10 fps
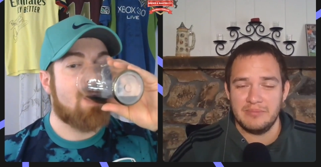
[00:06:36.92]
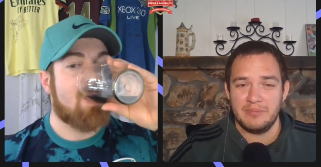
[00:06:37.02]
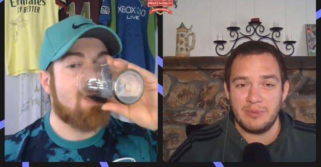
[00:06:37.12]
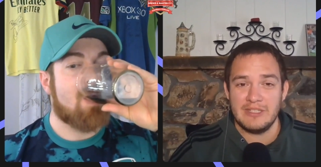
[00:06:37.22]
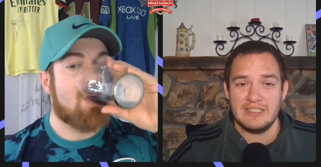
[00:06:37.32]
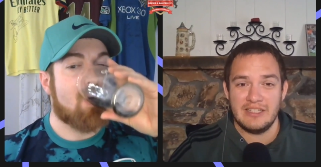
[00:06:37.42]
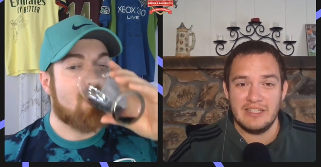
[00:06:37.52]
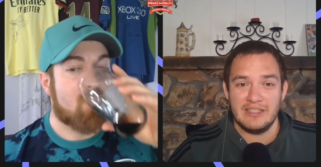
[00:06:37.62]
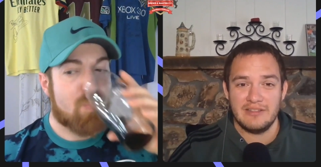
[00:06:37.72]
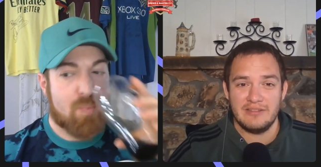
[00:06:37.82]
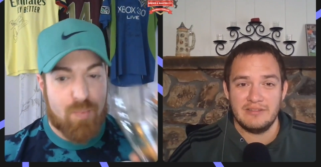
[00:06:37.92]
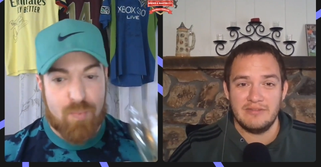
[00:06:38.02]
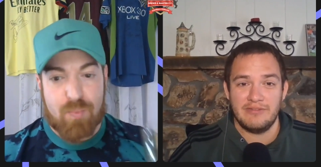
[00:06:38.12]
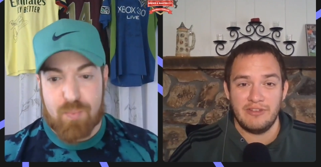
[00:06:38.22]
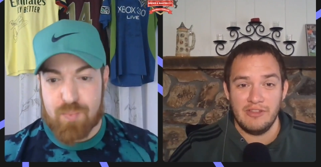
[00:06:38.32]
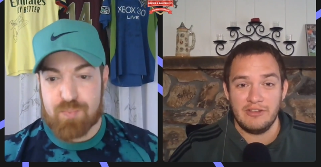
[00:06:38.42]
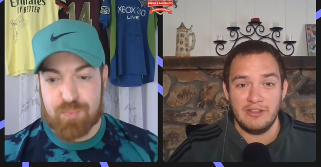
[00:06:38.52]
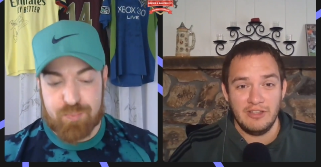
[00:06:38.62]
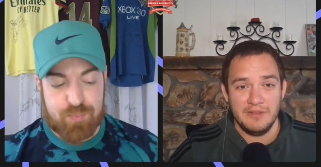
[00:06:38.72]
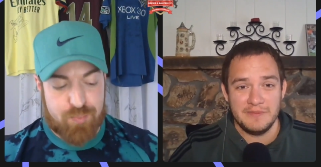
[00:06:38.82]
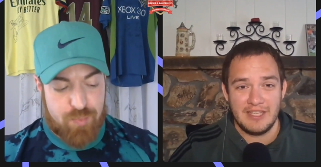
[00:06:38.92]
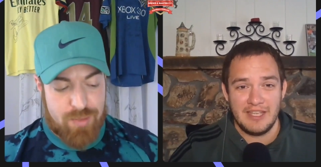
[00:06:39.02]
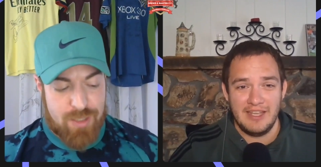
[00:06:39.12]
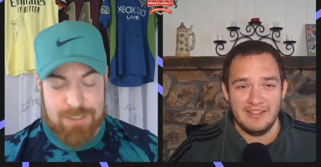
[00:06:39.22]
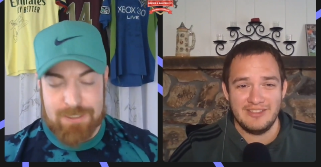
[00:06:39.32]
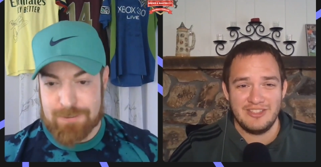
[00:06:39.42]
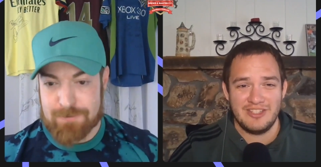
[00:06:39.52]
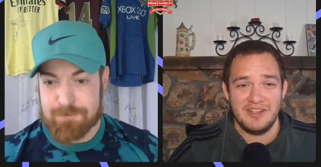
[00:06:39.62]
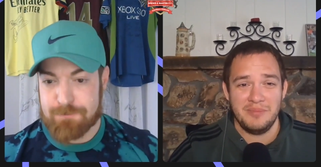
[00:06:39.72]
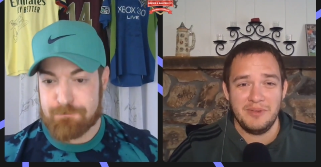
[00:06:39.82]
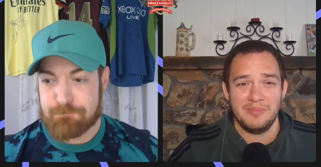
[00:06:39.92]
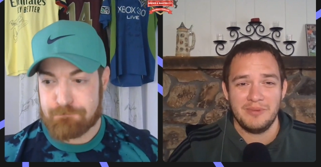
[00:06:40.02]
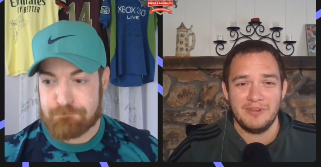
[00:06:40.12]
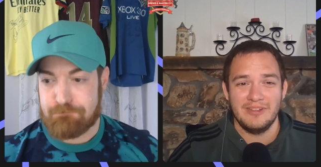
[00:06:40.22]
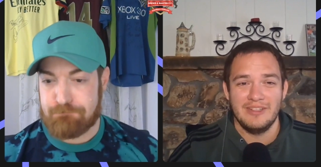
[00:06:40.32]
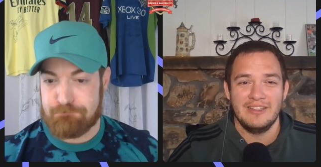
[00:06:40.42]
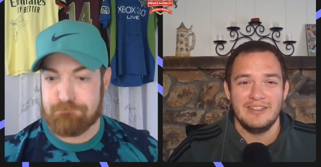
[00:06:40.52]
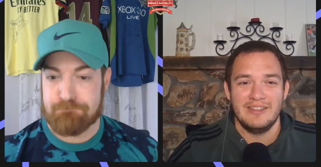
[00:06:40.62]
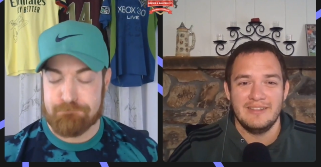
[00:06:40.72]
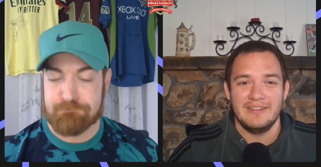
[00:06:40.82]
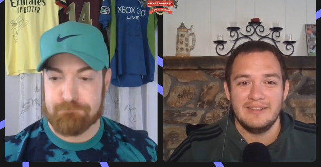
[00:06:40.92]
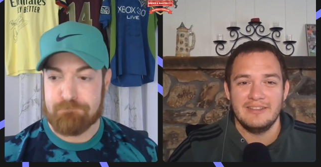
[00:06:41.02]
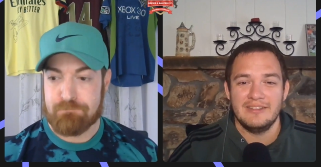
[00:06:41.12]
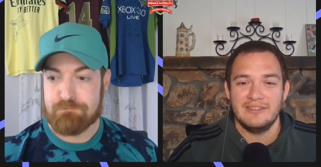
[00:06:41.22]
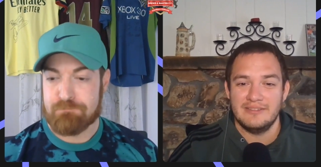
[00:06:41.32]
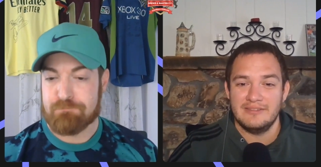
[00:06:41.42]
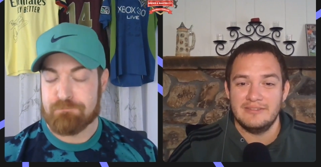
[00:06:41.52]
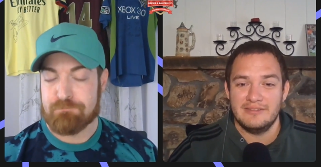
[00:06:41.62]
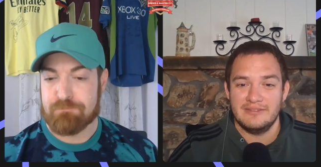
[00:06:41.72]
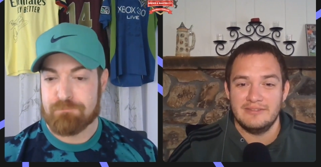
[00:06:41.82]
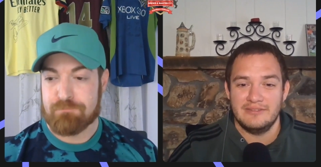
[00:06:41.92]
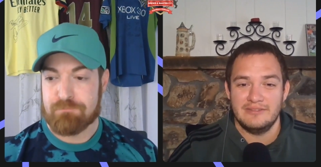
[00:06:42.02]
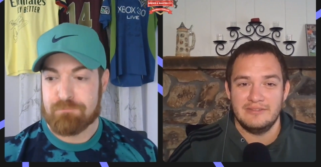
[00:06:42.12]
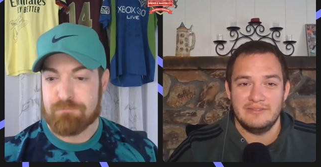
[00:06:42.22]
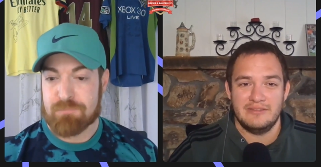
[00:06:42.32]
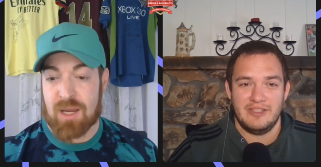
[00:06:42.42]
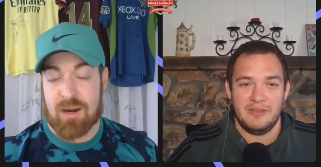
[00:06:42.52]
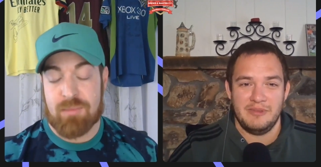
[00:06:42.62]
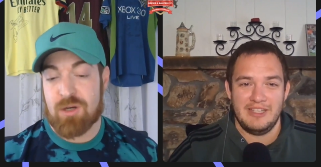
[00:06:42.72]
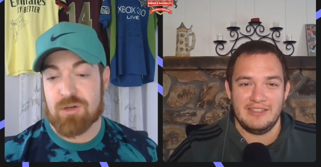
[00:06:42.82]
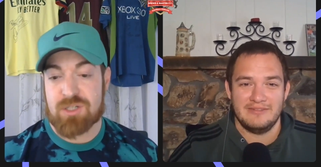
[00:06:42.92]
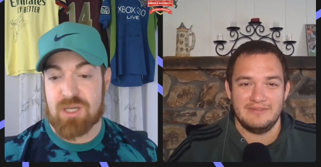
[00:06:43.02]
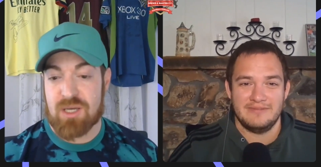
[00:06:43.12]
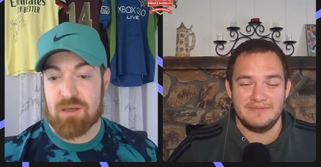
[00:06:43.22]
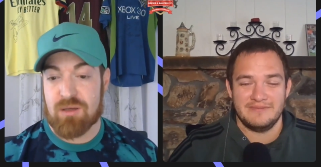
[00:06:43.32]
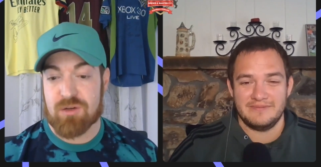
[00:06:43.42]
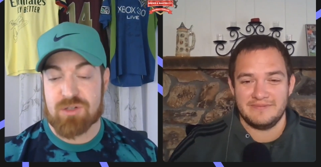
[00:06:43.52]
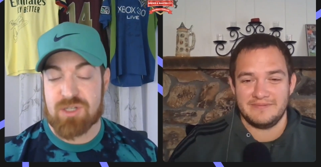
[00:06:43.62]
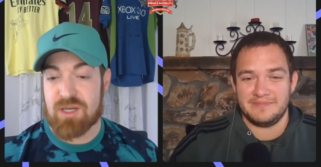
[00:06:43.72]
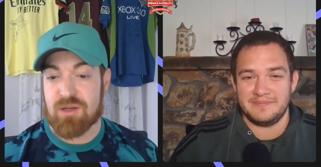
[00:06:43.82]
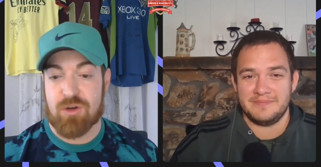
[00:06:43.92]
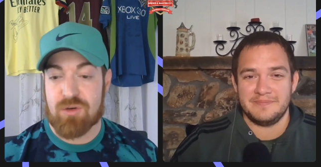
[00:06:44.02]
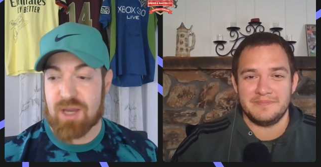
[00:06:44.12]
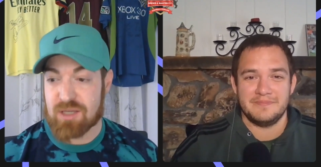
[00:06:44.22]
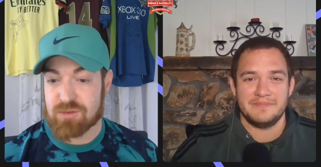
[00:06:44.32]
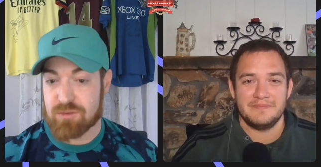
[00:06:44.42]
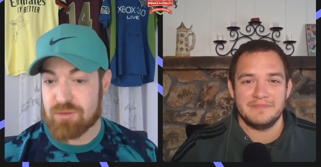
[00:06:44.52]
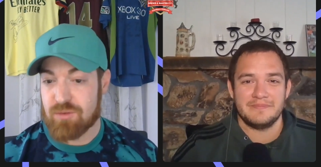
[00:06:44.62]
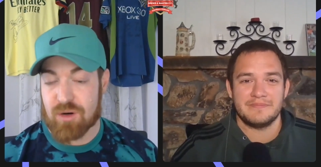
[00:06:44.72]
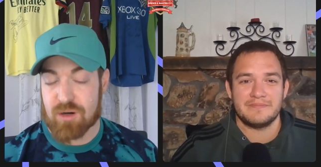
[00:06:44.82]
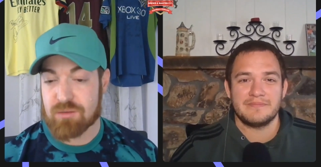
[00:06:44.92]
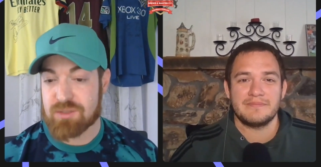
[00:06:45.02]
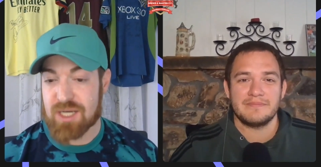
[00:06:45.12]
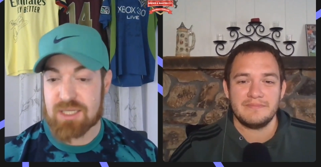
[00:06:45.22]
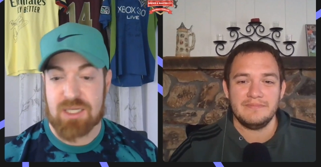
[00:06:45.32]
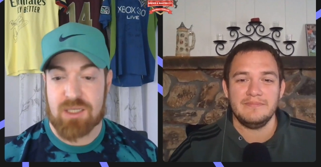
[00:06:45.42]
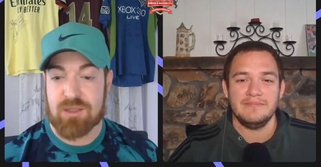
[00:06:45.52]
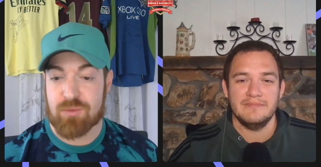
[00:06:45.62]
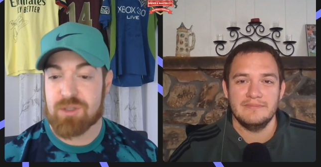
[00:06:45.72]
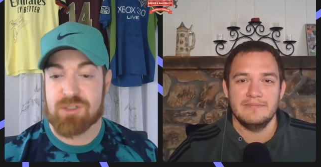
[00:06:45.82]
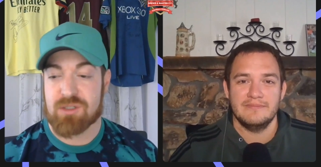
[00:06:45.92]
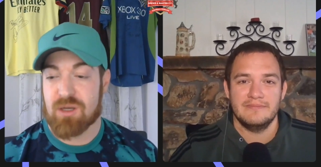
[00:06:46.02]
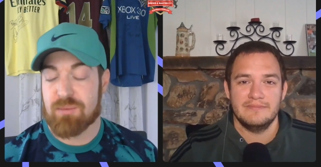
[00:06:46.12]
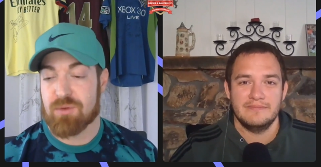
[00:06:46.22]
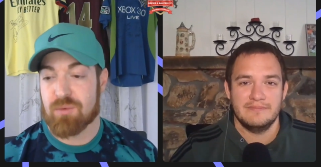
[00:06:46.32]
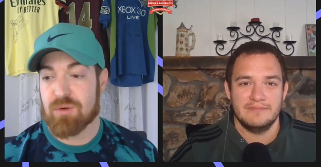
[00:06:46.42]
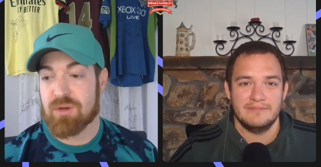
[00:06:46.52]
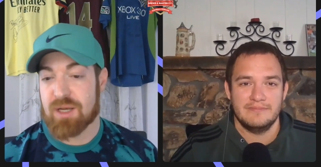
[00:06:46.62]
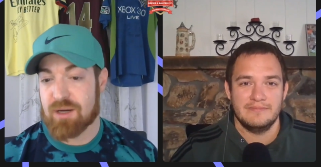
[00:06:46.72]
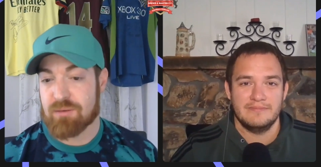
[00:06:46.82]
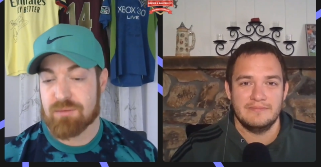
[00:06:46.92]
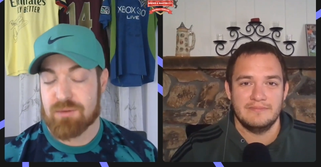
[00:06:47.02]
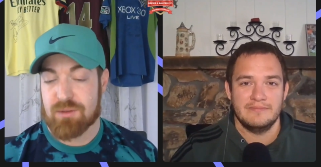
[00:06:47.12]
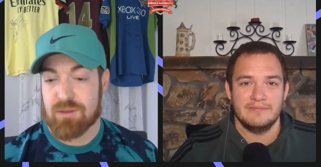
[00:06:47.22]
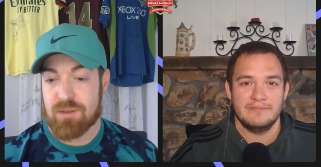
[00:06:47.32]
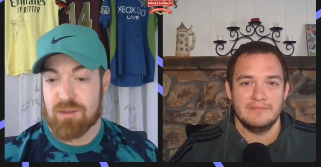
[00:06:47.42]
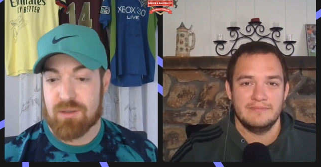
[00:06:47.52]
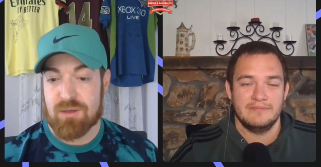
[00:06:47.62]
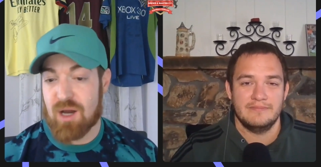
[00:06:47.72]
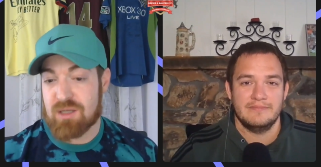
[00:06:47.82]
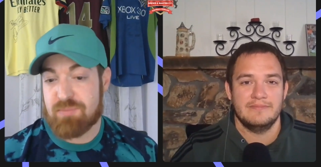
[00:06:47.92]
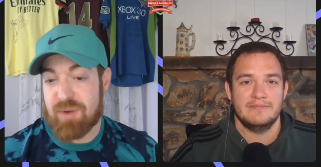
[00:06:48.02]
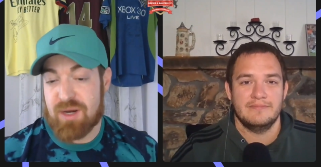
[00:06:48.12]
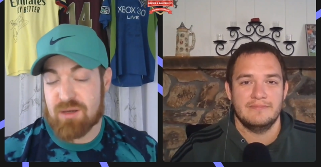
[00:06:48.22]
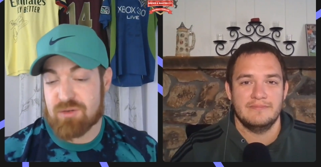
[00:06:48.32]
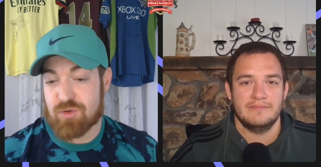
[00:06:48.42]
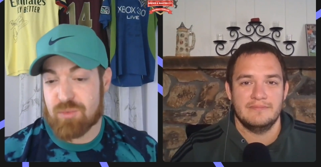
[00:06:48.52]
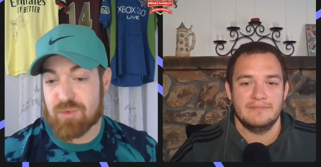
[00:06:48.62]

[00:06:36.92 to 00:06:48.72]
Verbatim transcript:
Speaker 1: set a precedent for other clubs to, hey, shape up or... Mm-hmm.
Speaker 2: I mean, you're seeing Newcastle, who are technically the richest club in the world now, not spending